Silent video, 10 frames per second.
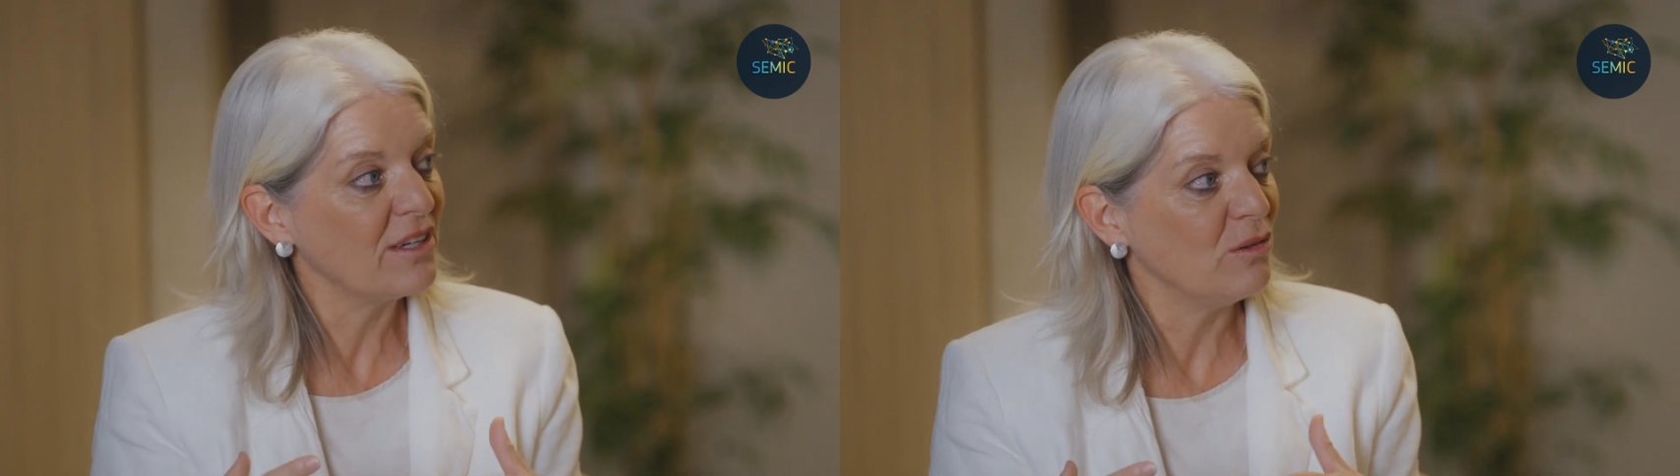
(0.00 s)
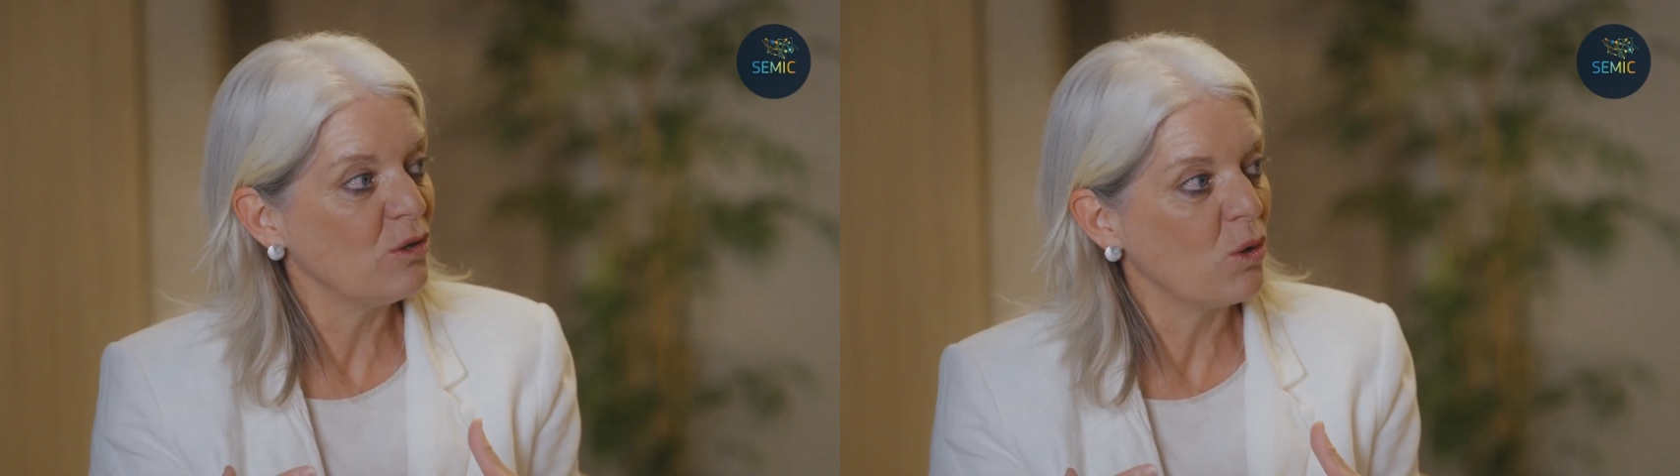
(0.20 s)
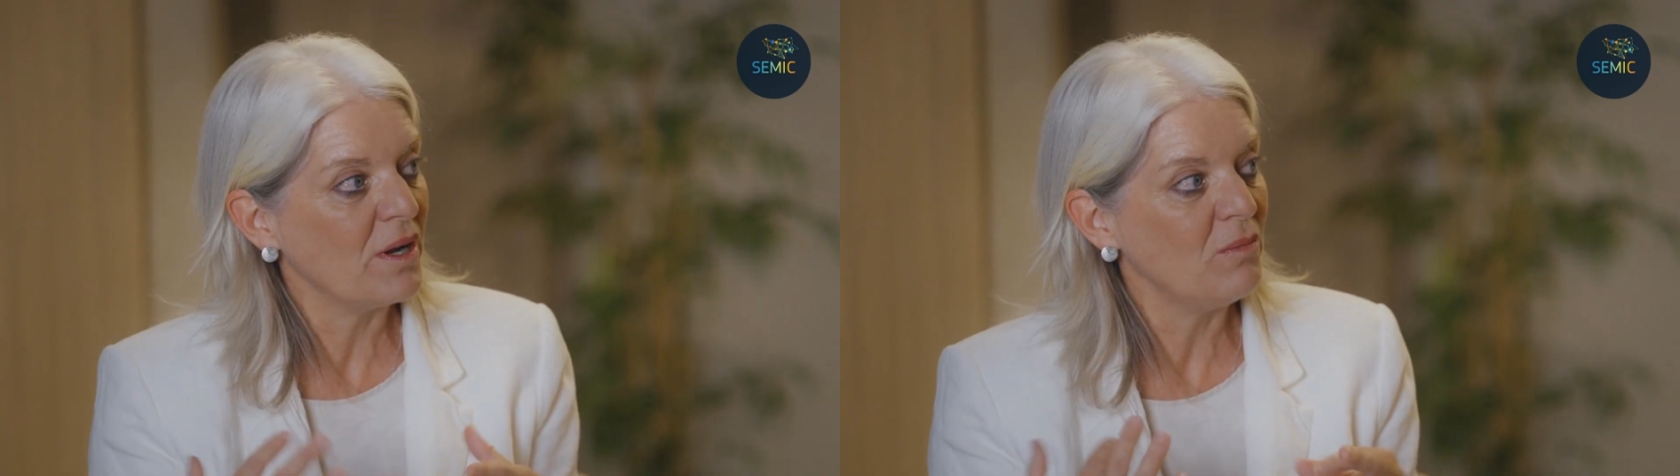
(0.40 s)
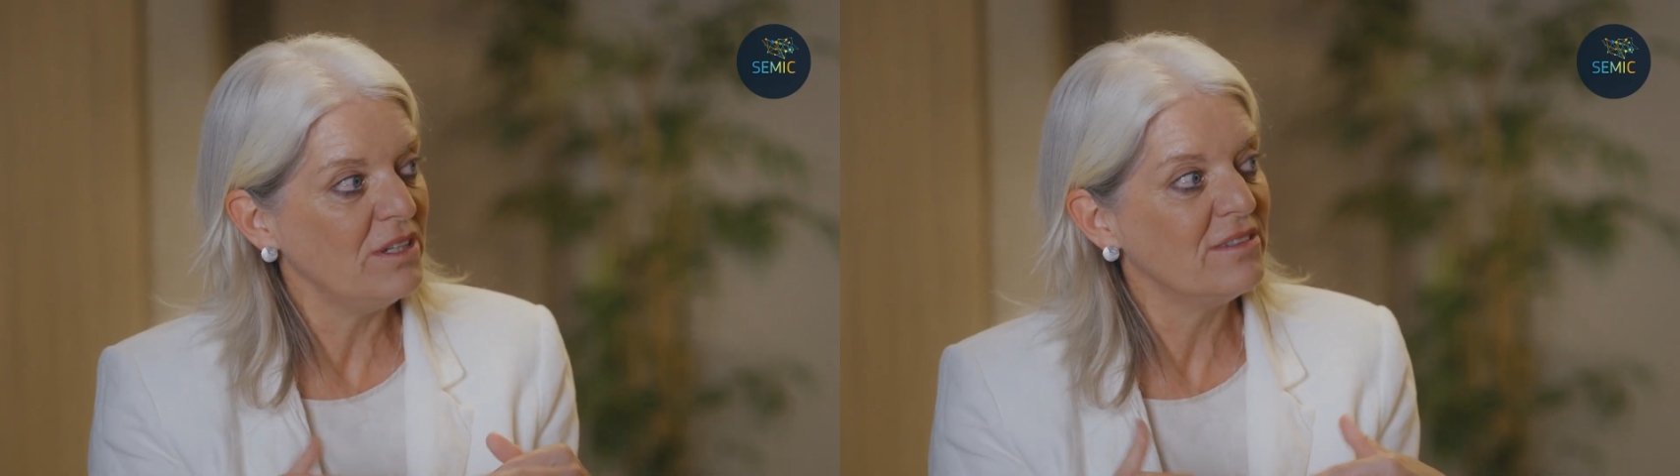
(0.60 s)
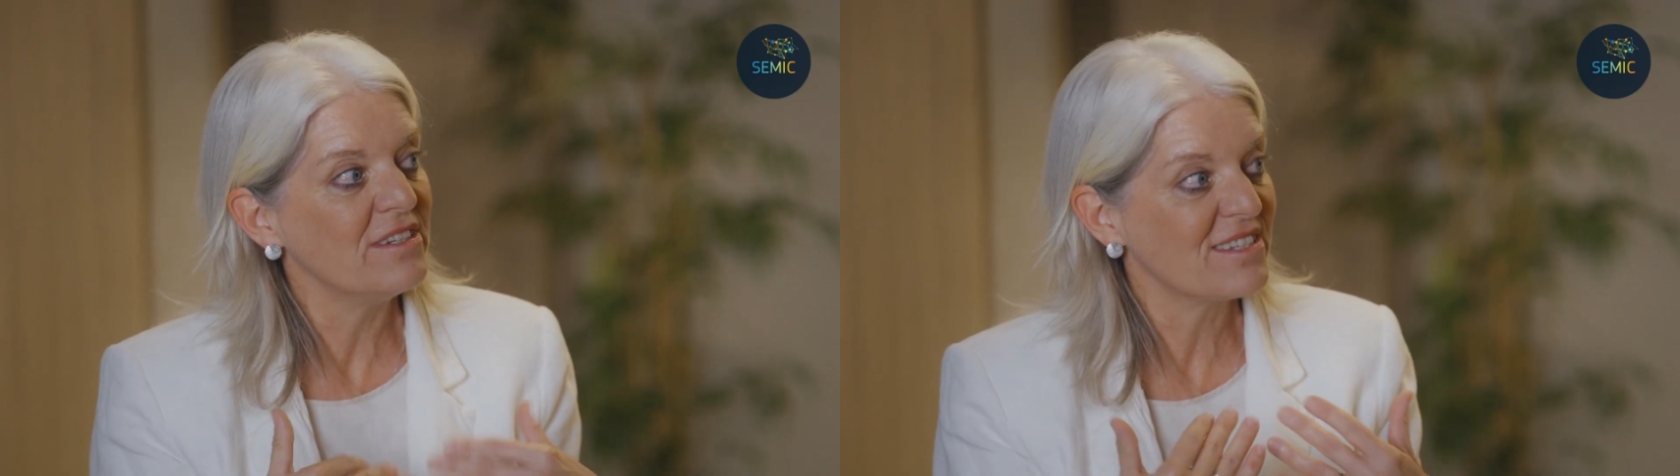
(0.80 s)

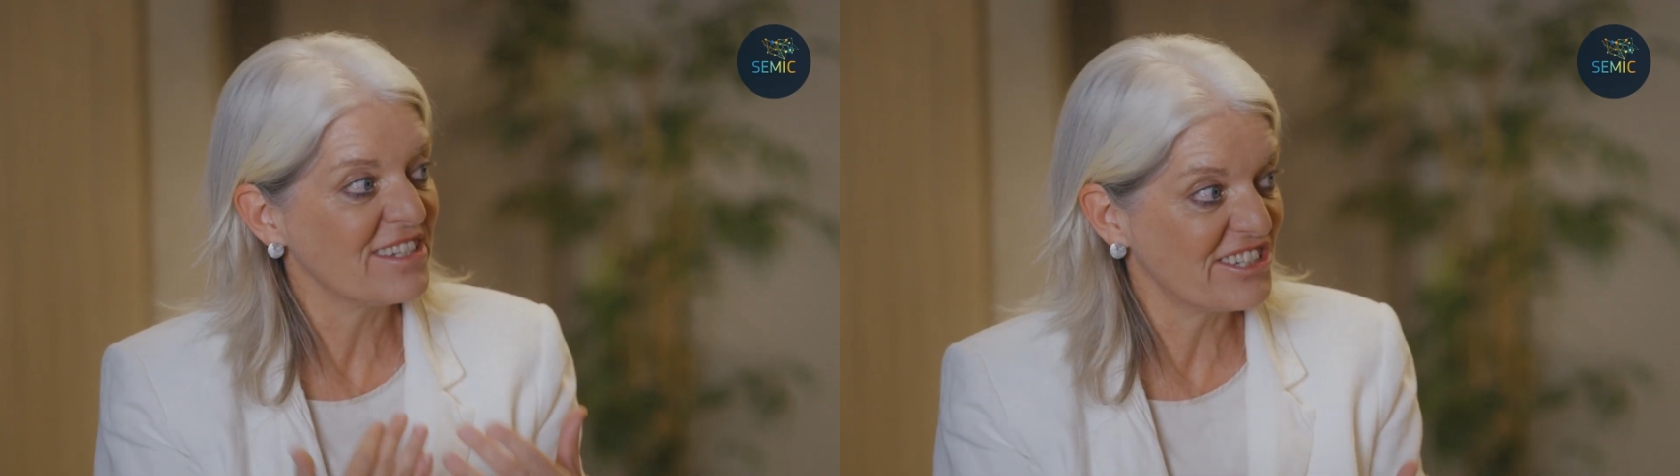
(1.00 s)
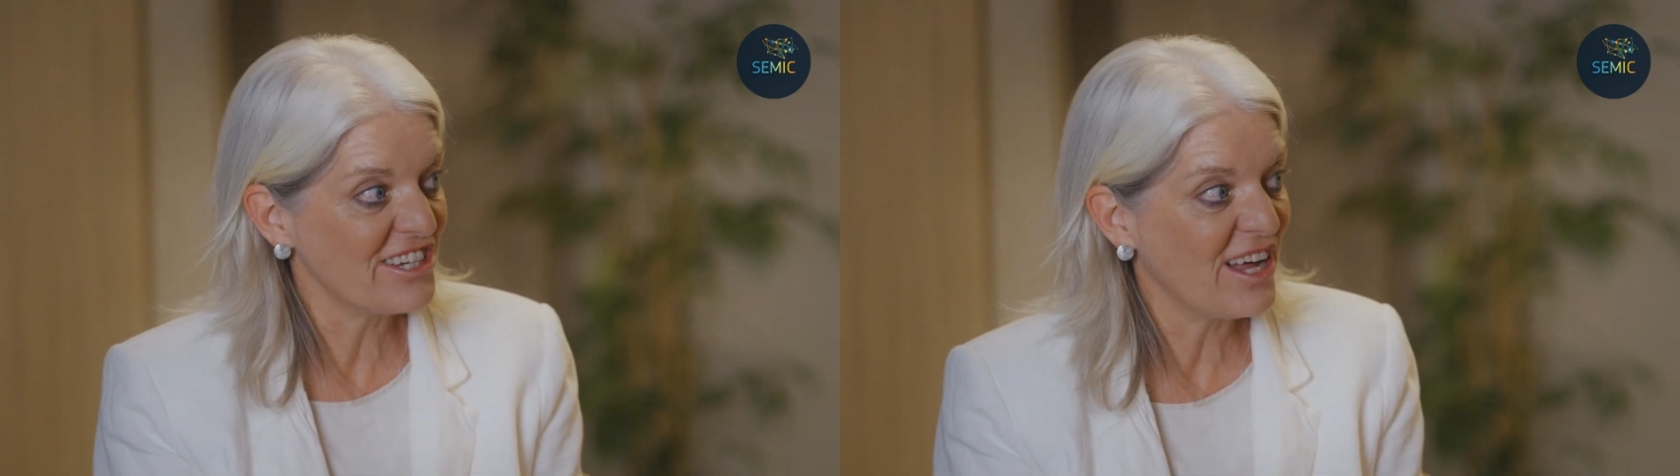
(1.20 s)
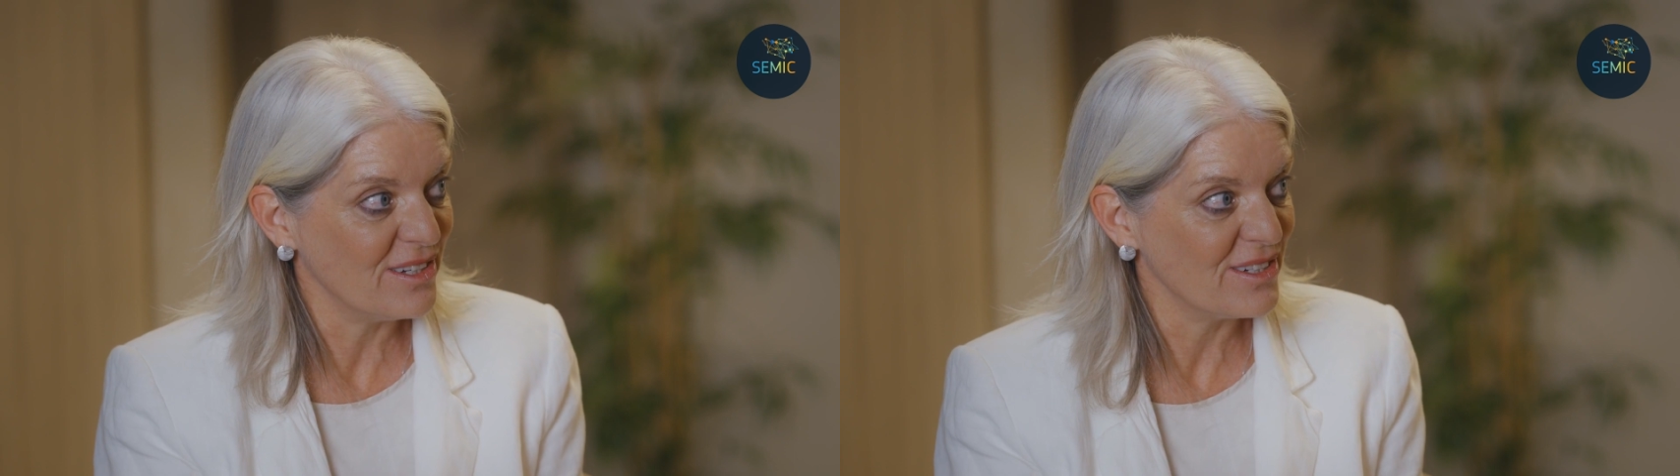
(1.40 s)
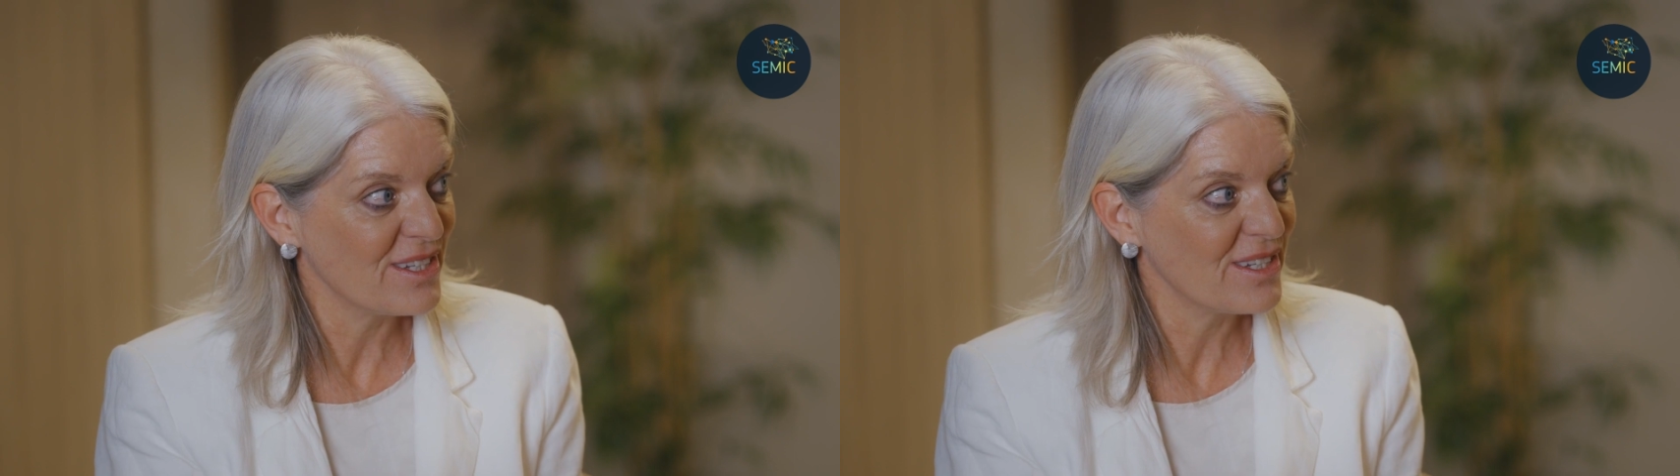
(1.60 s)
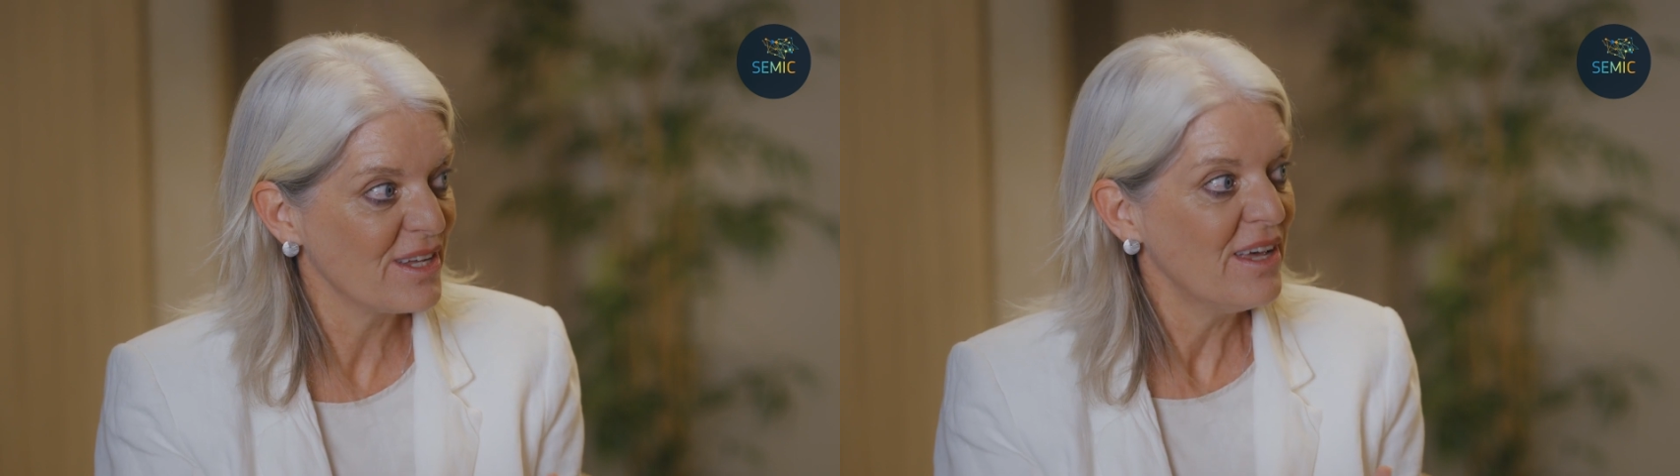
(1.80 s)
interoperability is a challenge.